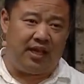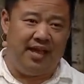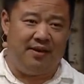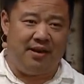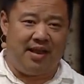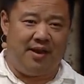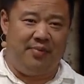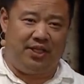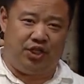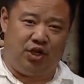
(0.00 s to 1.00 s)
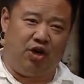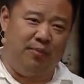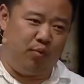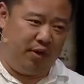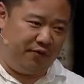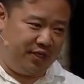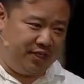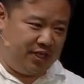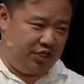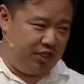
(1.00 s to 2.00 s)
and, and be a starting point for
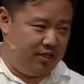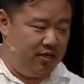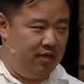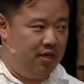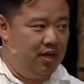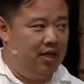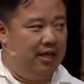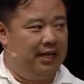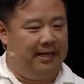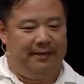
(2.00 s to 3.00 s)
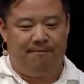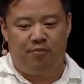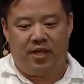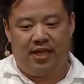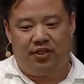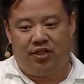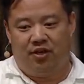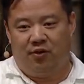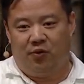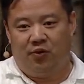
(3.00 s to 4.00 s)
discussion. Um, and
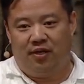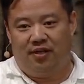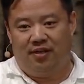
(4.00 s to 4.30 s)
so